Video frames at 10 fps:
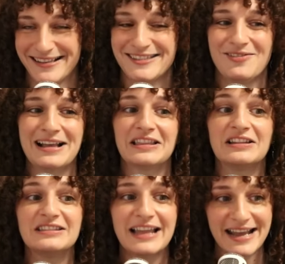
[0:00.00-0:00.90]
So like the
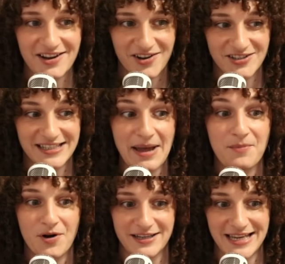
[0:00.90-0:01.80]
layers get
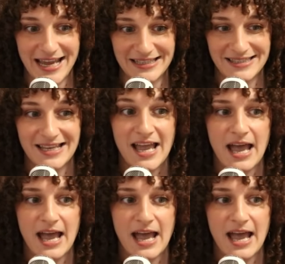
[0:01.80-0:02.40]
more intense.